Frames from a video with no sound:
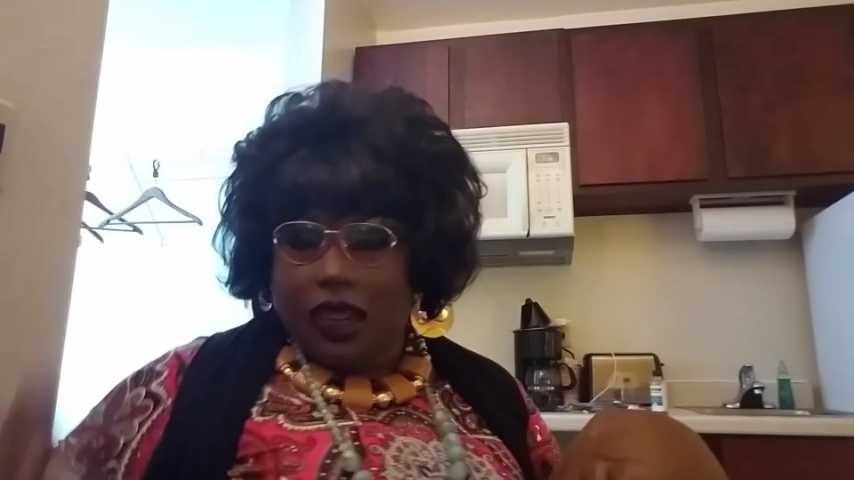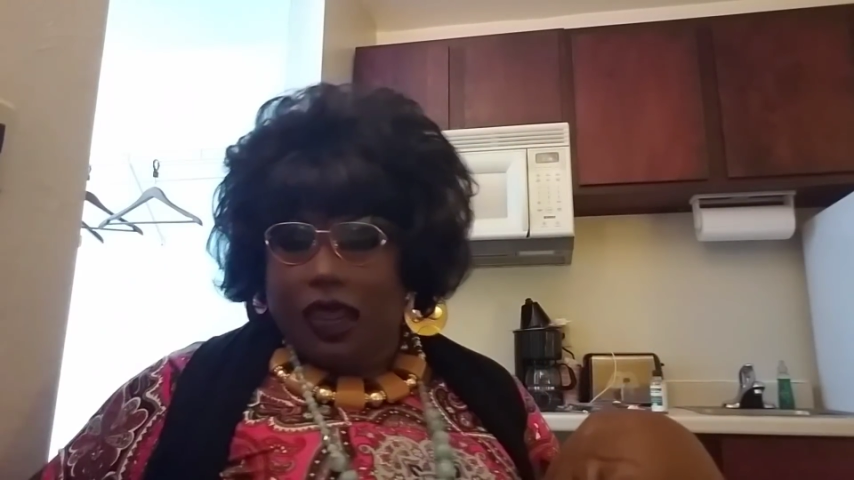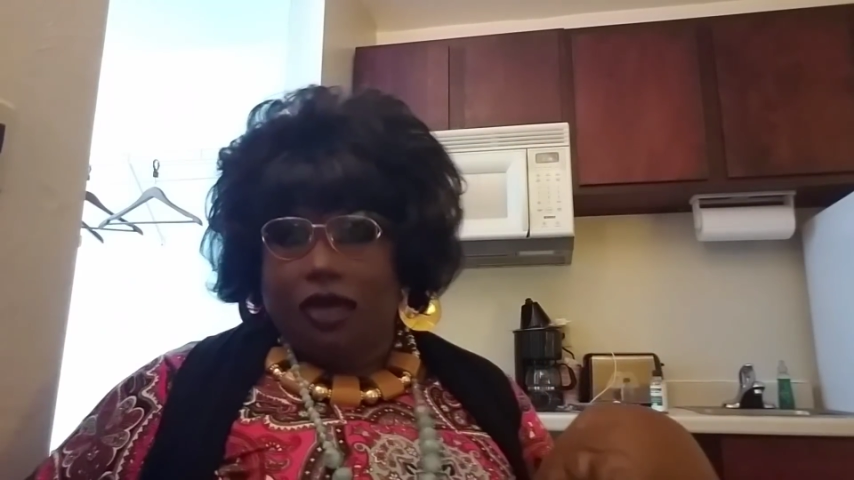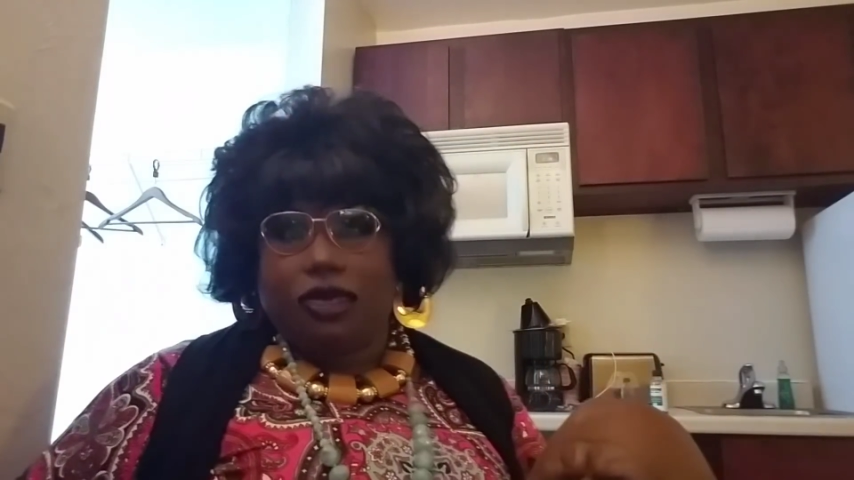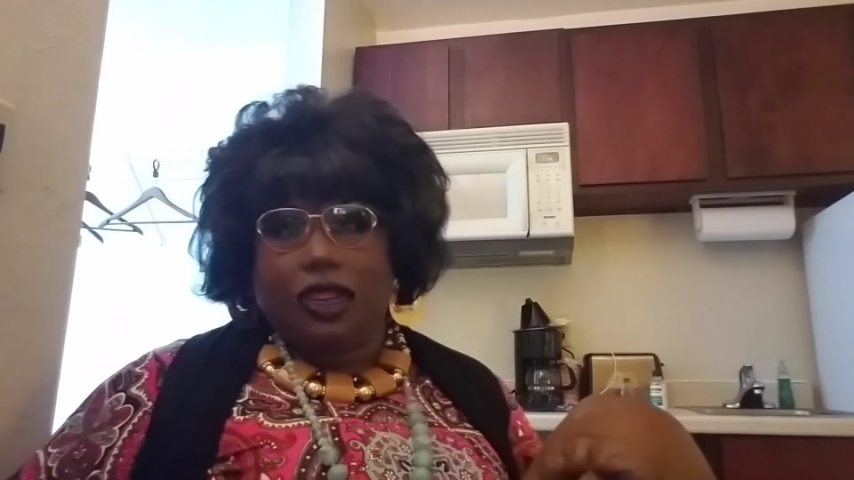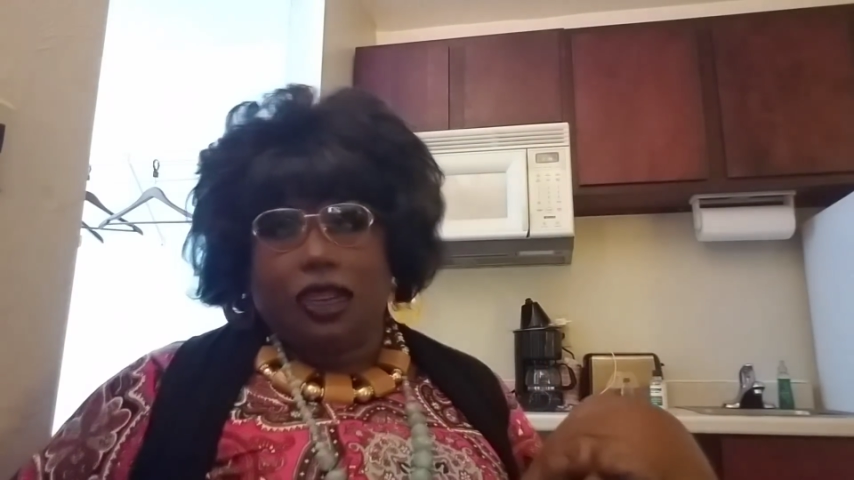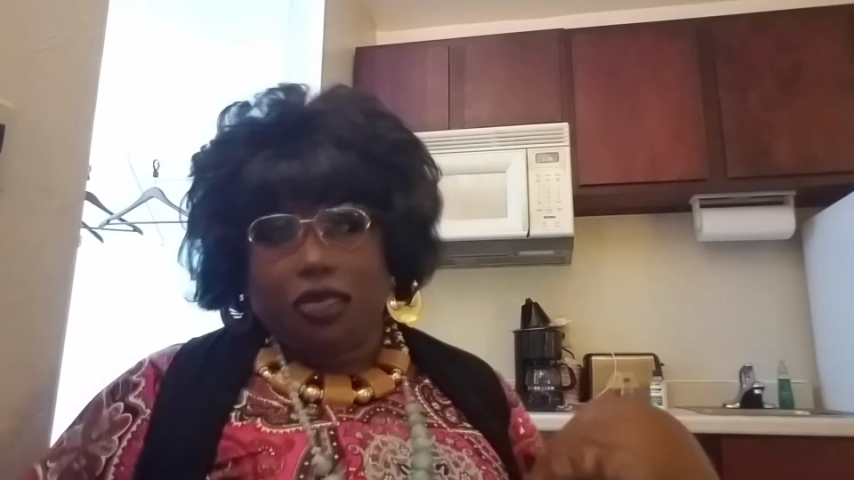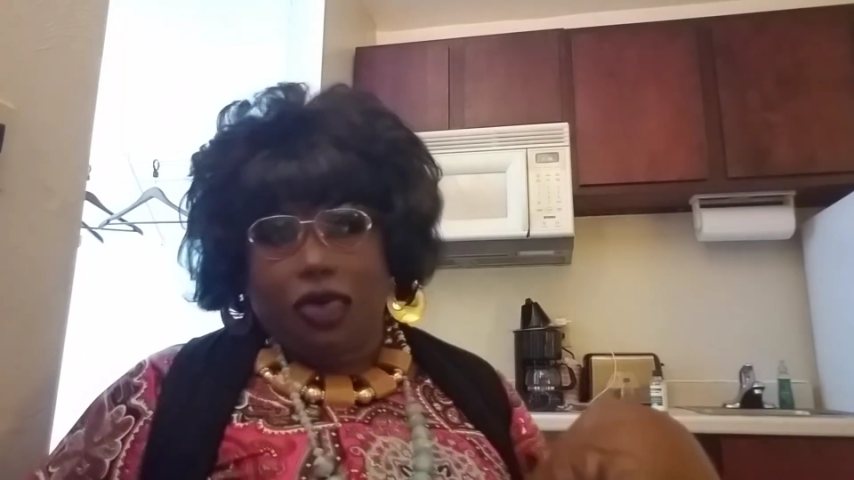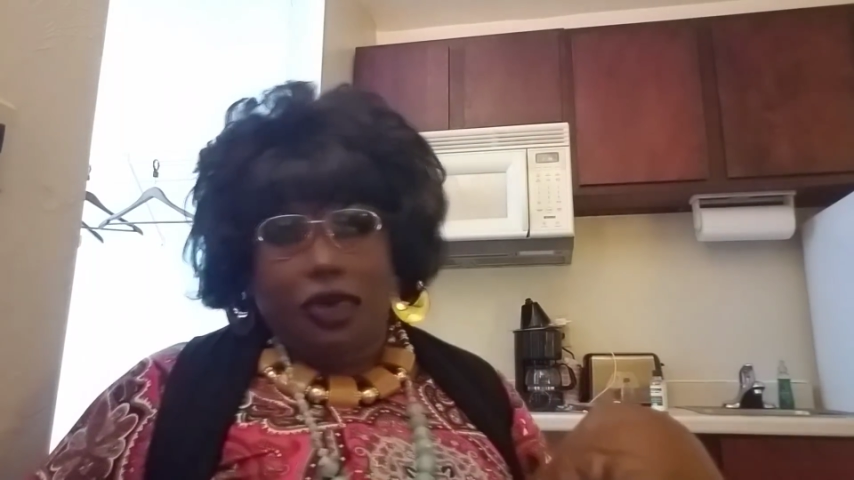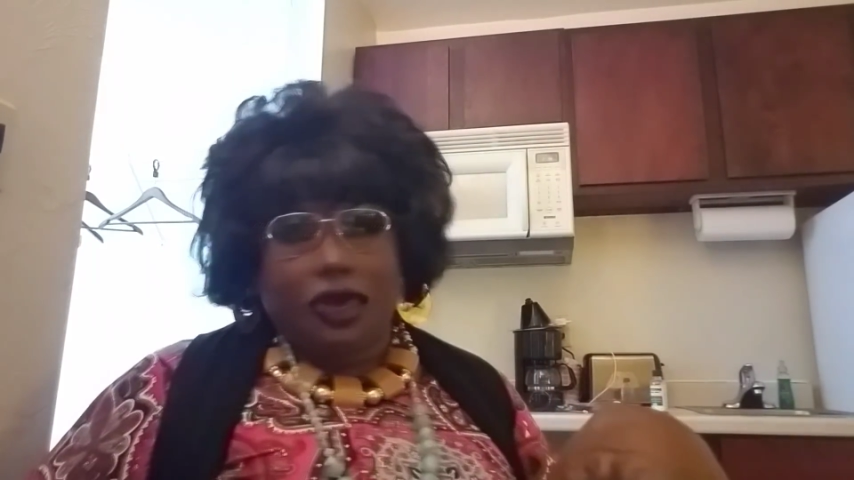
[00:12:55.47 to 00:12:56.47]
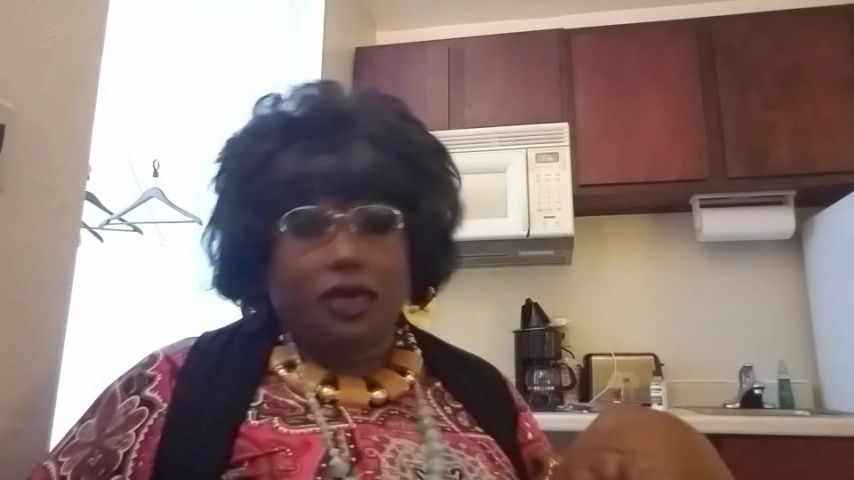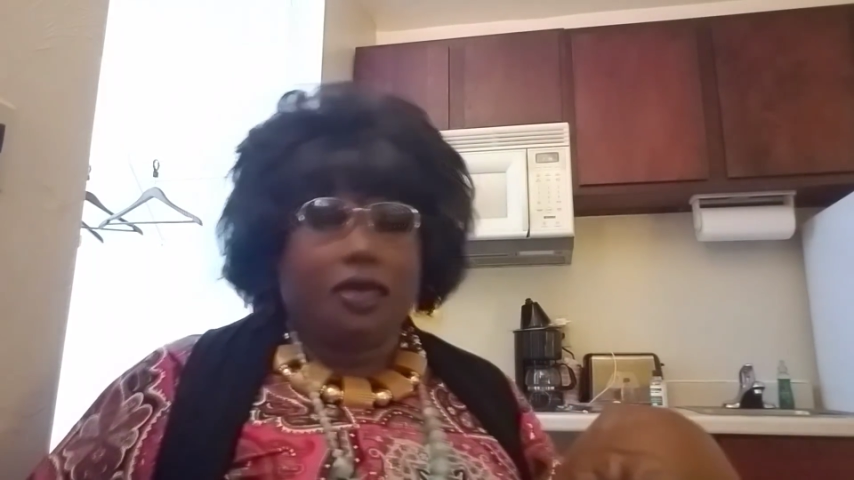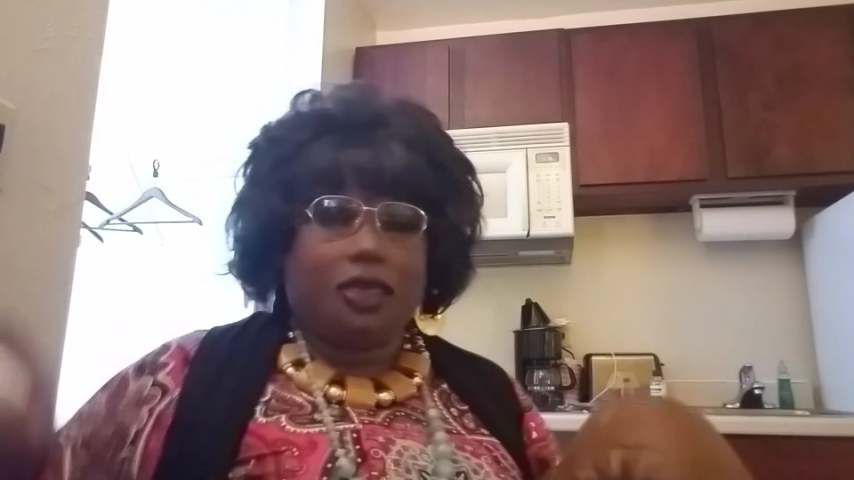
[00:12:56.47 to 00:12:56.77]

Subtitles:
And we need more,